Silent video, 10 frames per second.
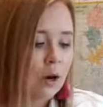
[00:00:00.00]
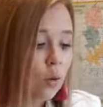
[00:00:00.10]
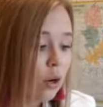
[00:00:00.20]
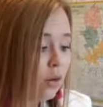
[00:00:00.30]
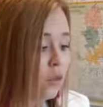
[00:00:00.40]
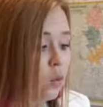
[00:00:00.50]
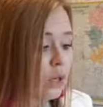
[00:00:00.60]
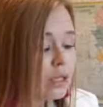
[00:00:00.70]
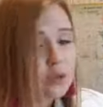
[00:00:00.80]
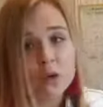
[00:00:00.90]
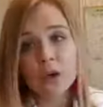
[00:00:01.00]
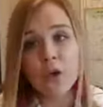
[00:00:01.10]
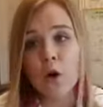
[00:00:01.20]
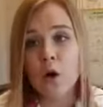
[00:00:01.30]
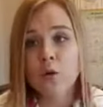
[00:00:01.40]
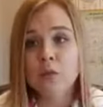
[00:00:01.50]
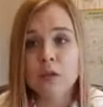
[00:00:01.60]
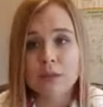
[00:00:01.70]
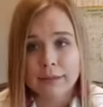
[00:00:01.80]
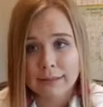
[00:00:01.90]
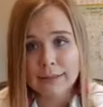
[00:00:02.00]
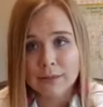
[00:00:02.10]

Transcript: Or if you want to do it on your own, which I highly